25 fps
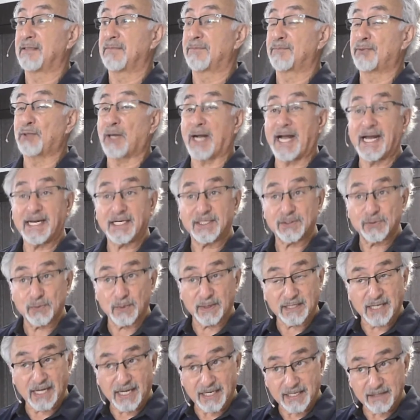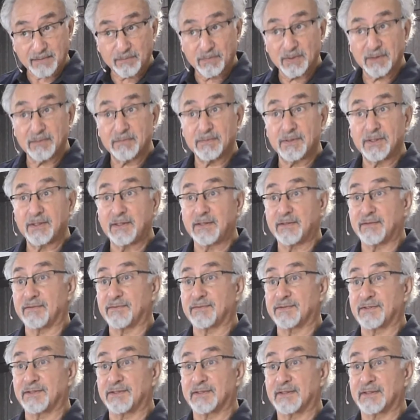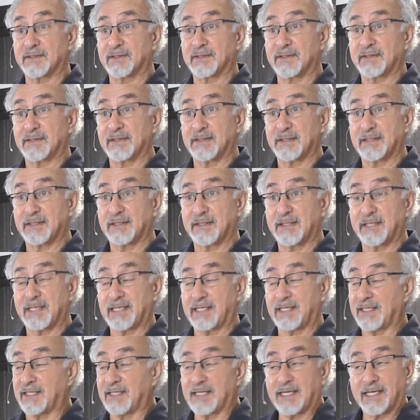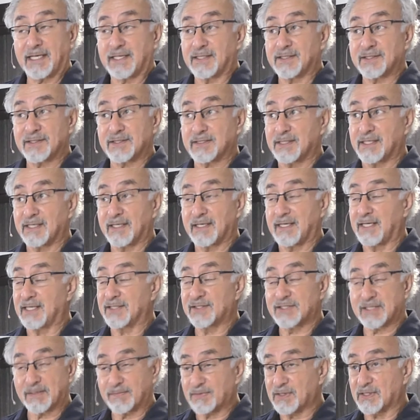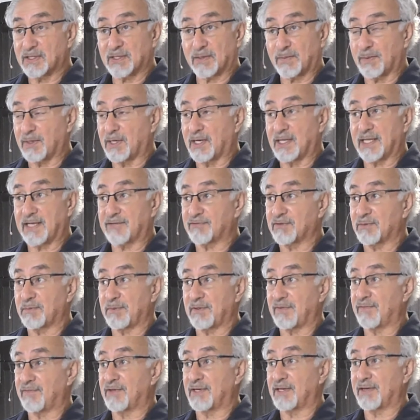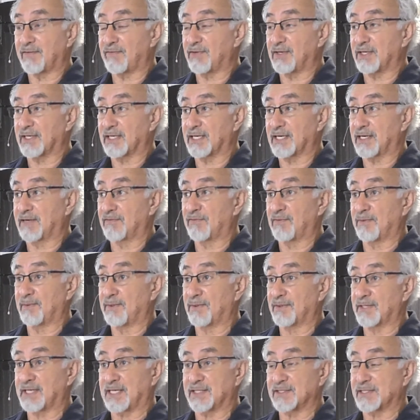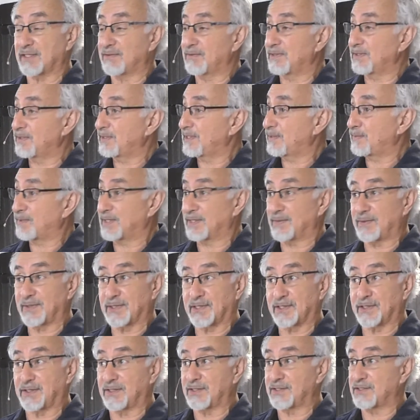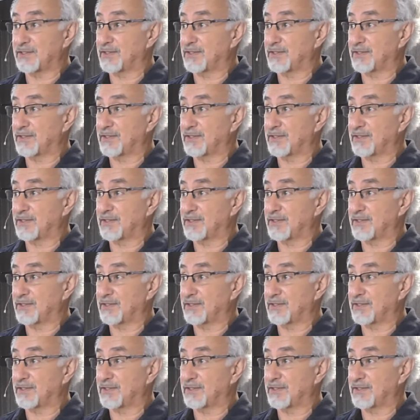Pride is what got him removed. And it's something that we all have to be very, very careful with. Guys, I really want to encourage you.